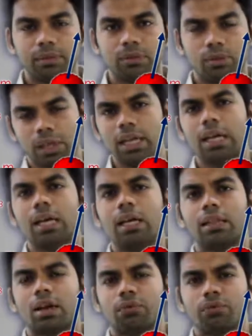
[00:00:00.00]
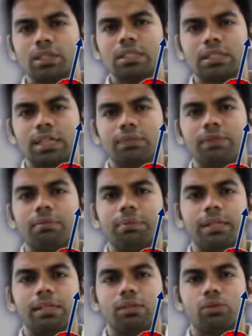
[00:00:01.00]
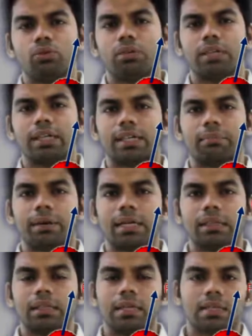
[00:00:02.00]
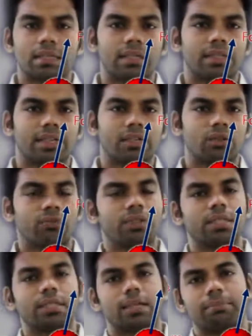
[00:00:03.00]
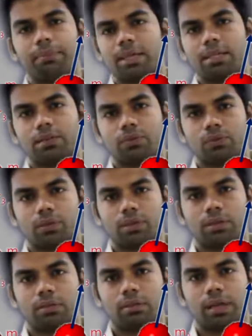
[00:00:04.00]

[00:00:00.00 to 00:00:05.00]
Okay. Now first thing will be to determine the resultant of these unbalanced force,